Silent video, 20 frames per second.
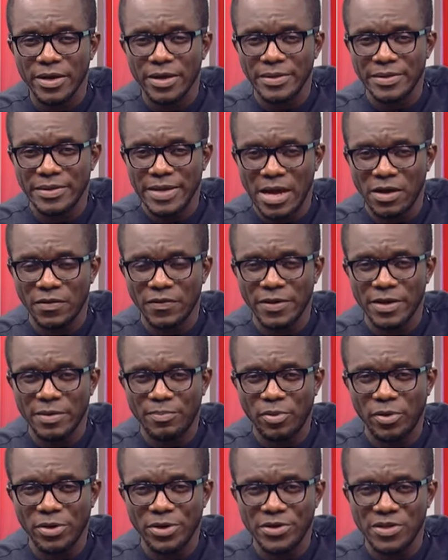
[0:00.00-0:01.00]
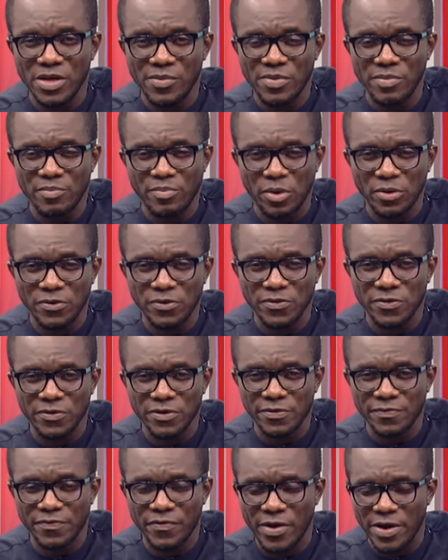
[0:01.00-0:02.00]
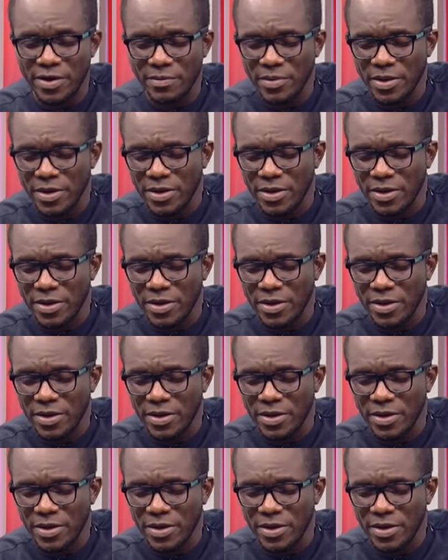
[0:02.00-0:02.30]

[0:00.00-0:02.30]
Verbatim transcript: Now that the police have been brought into the frame,